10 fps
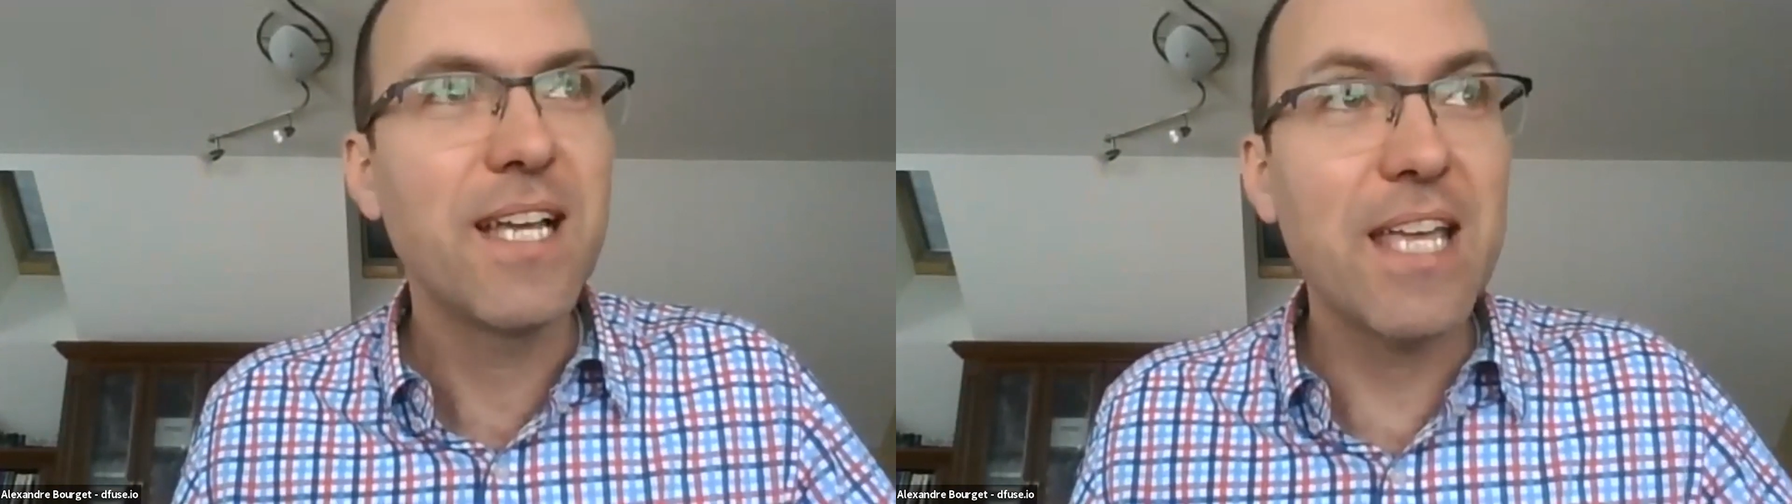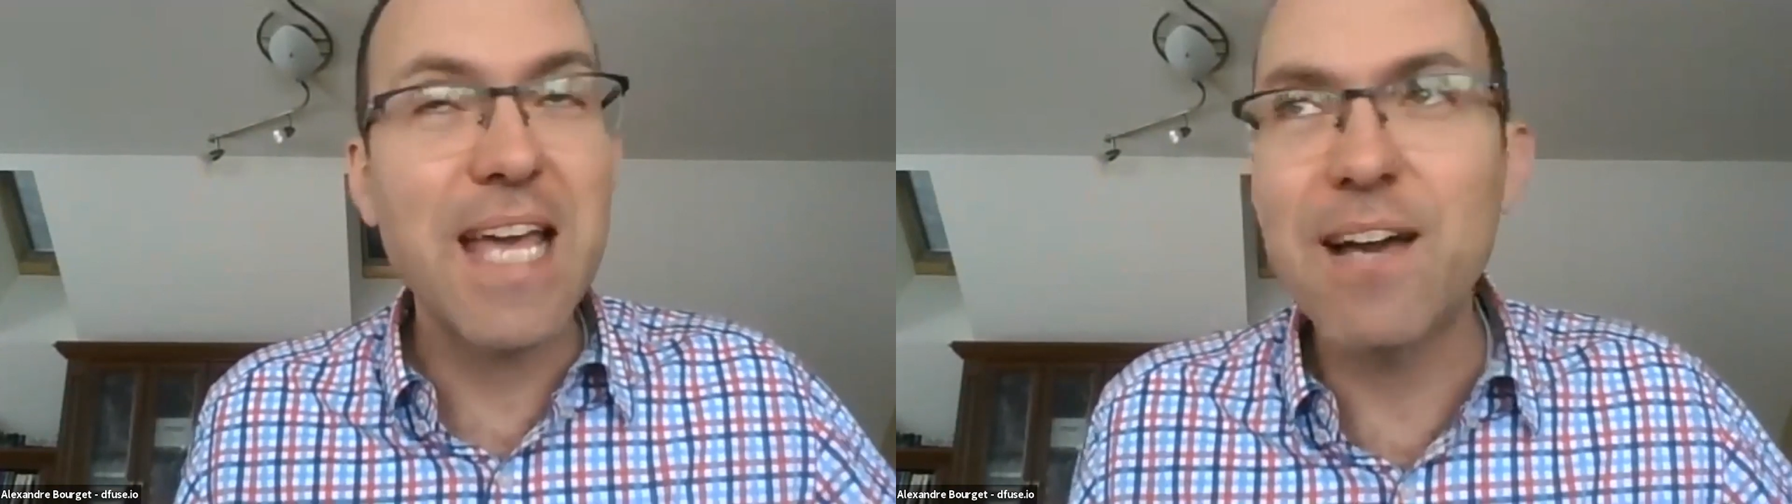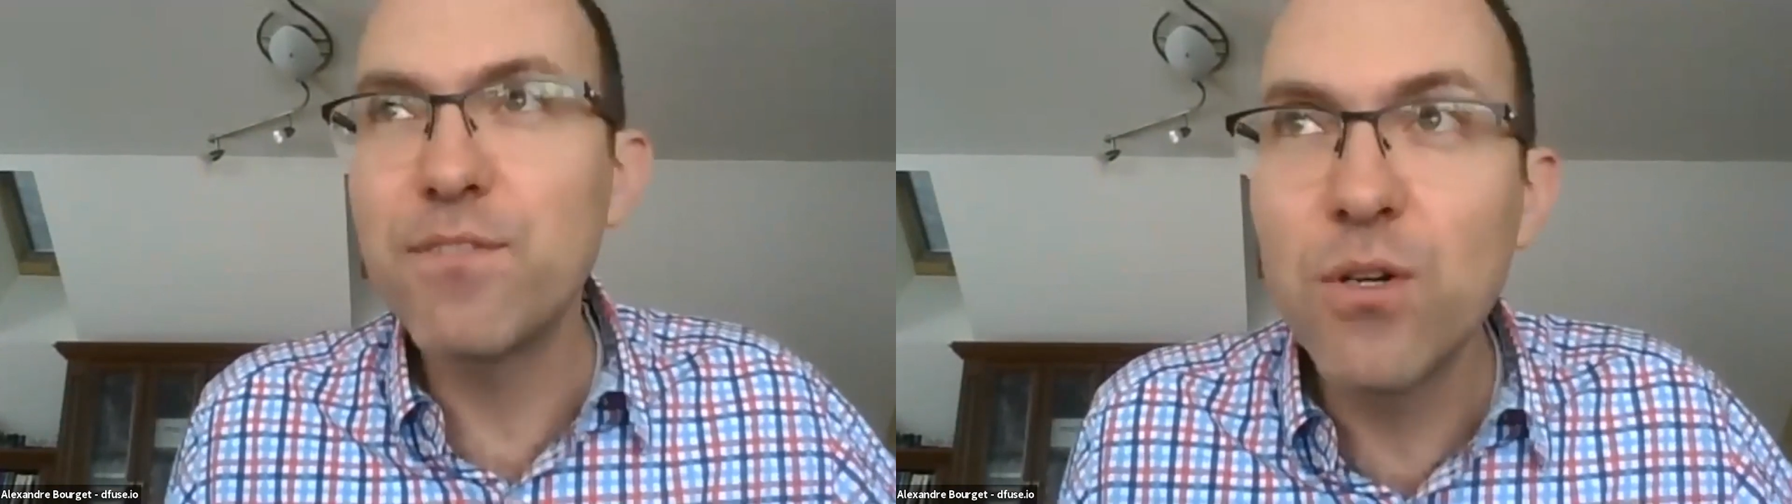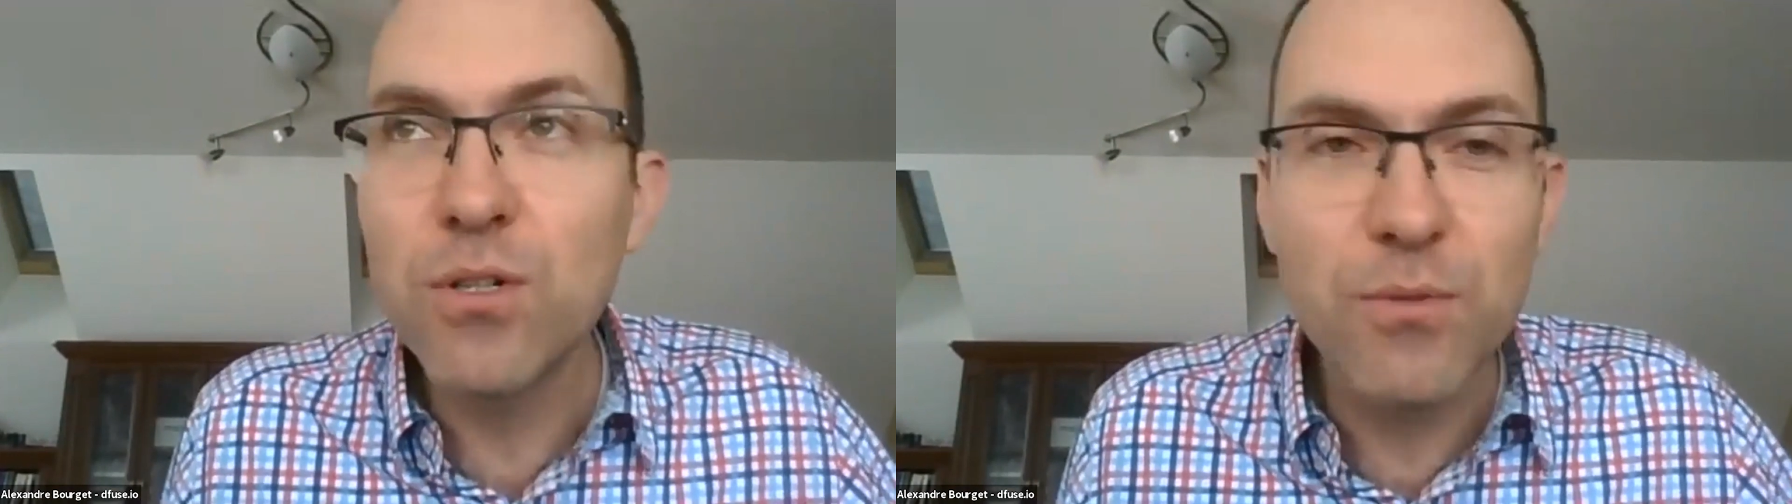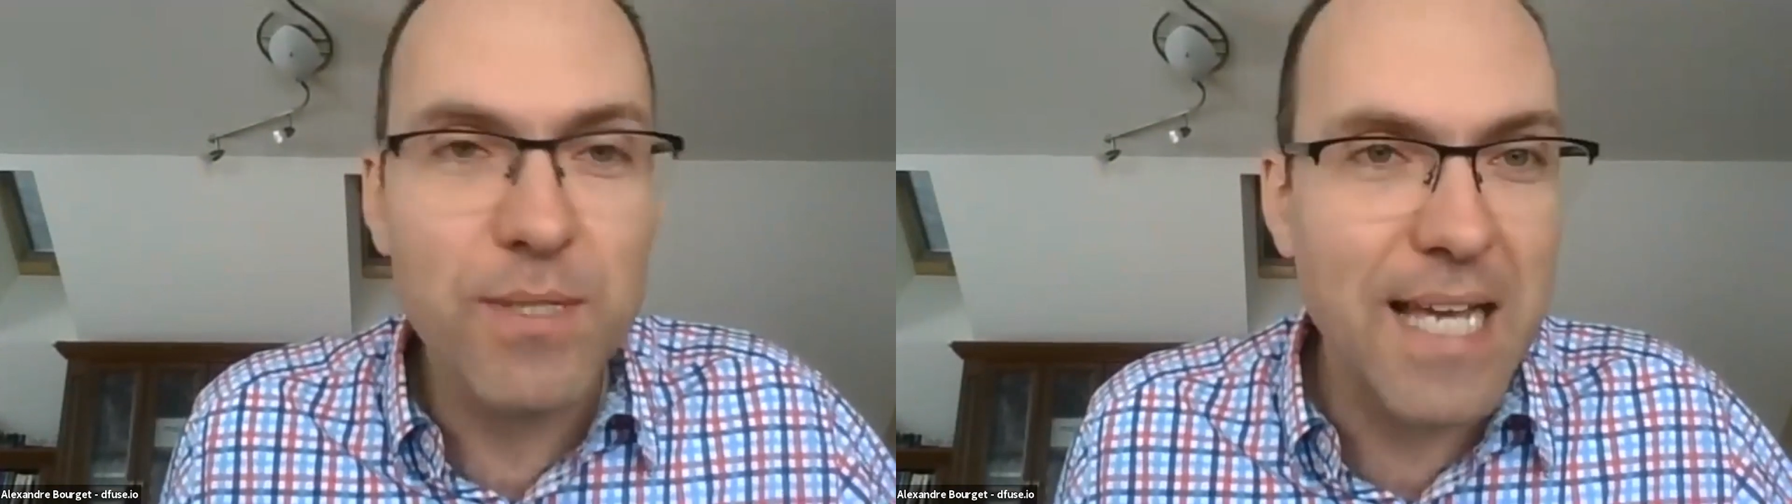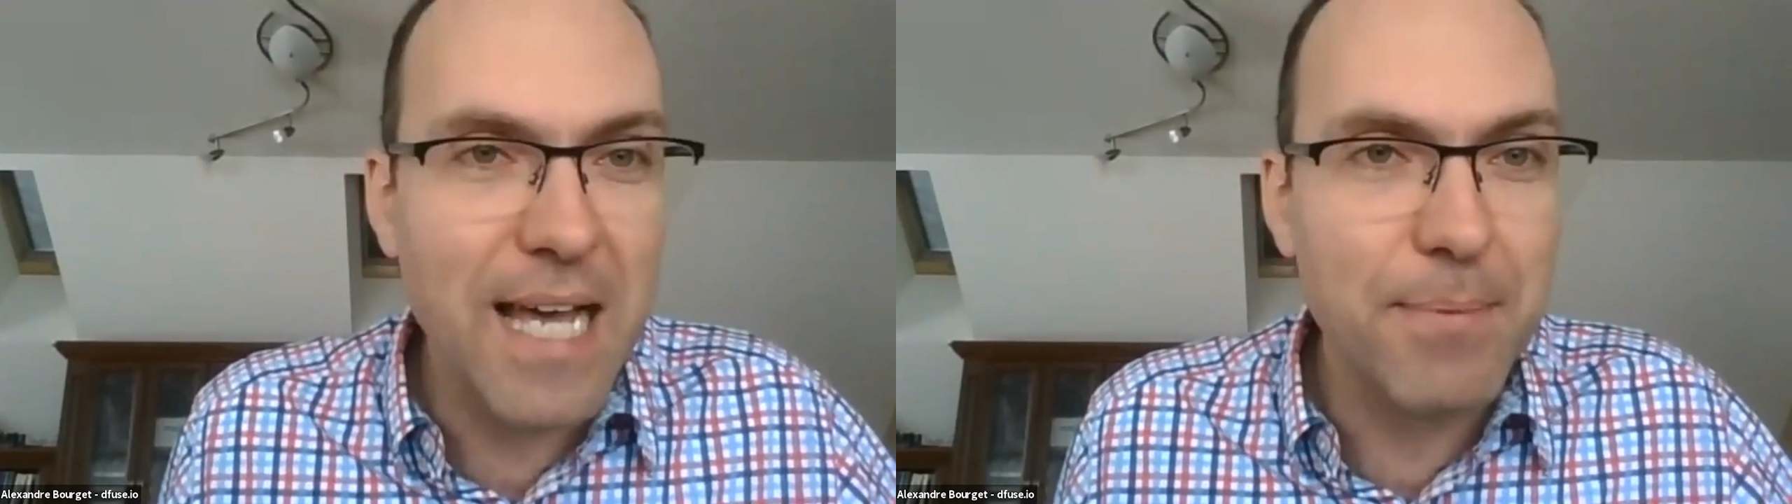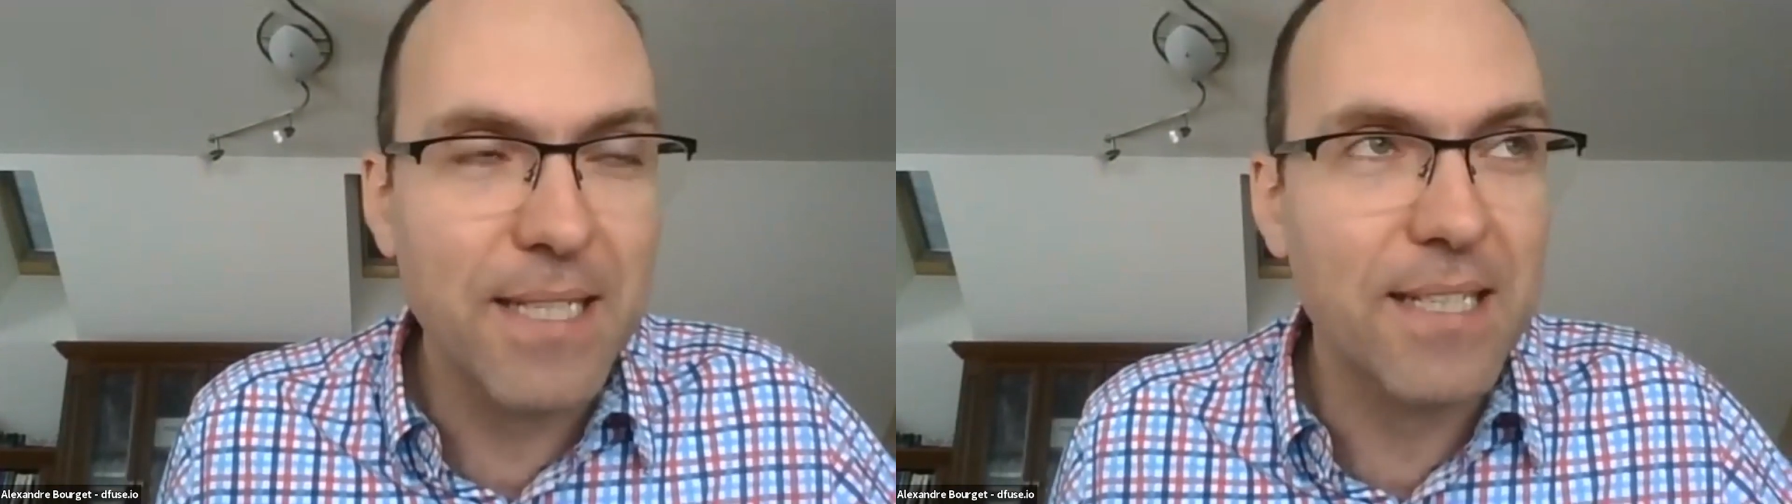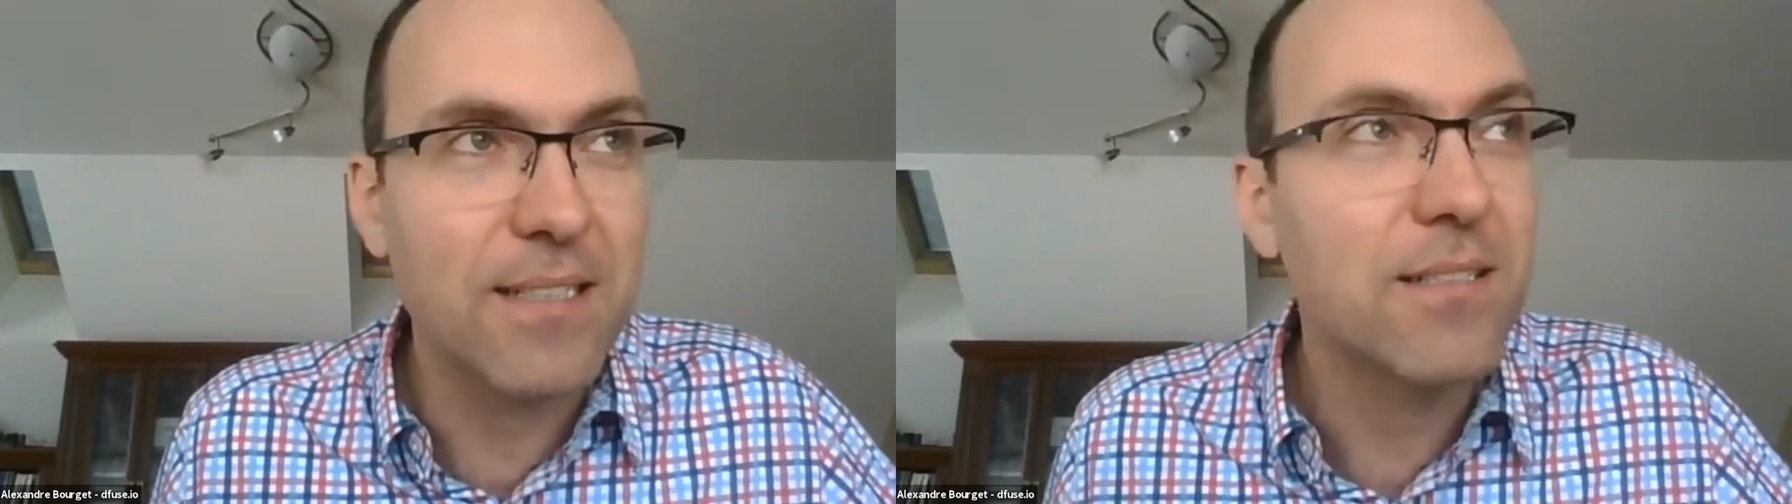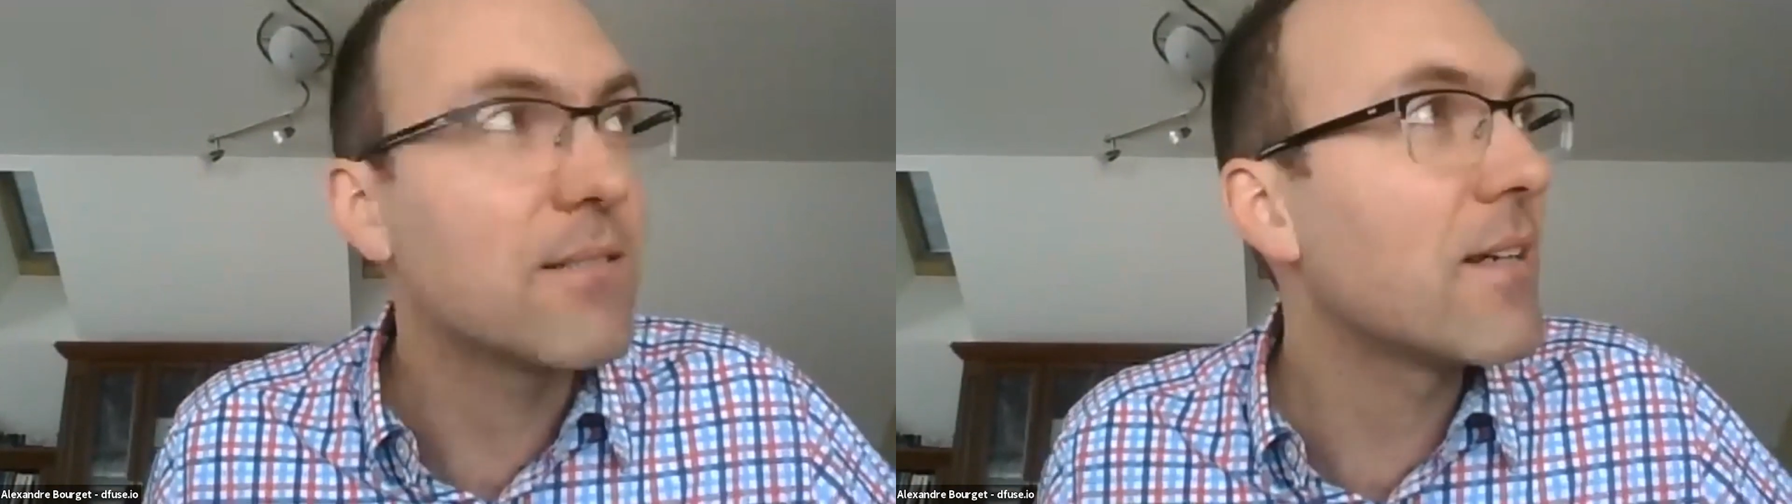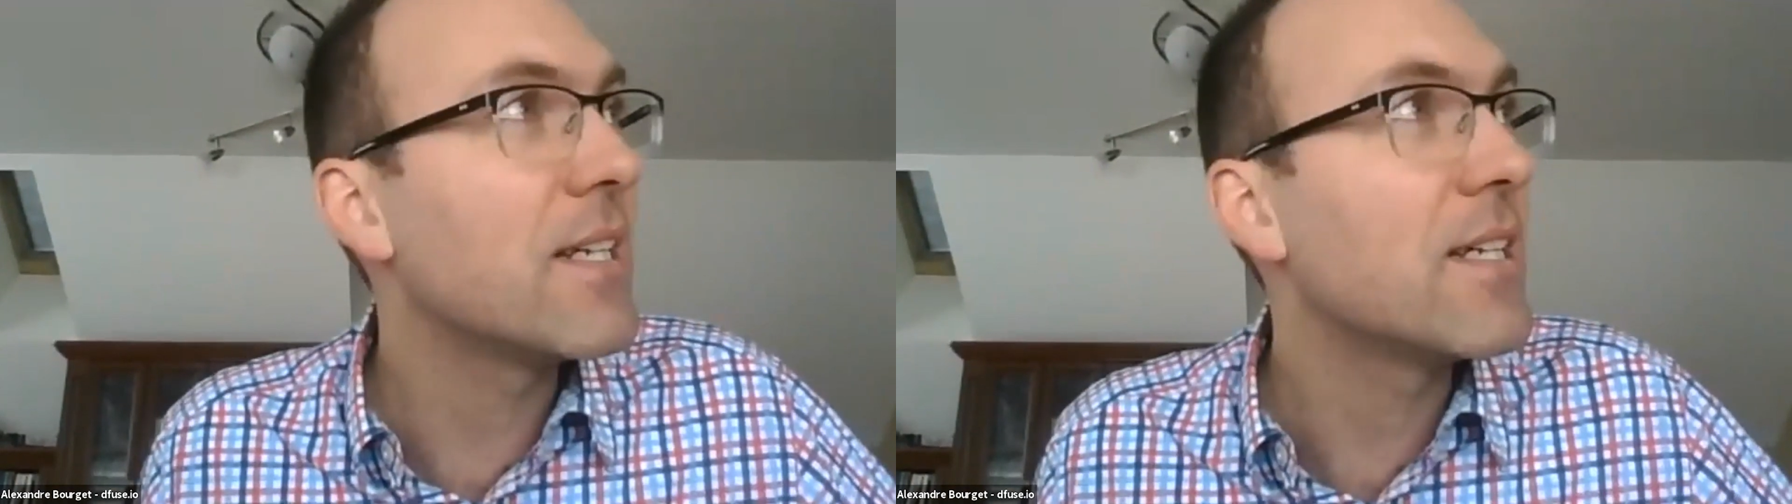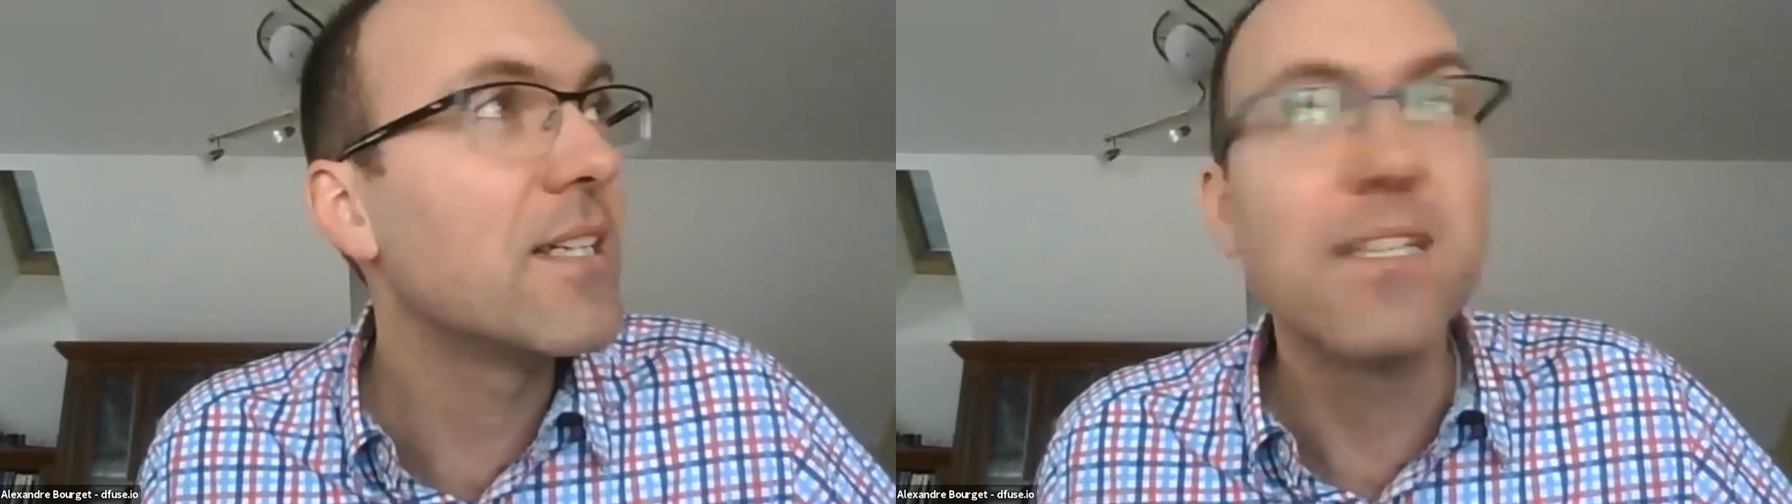you have no clue what's happening, right?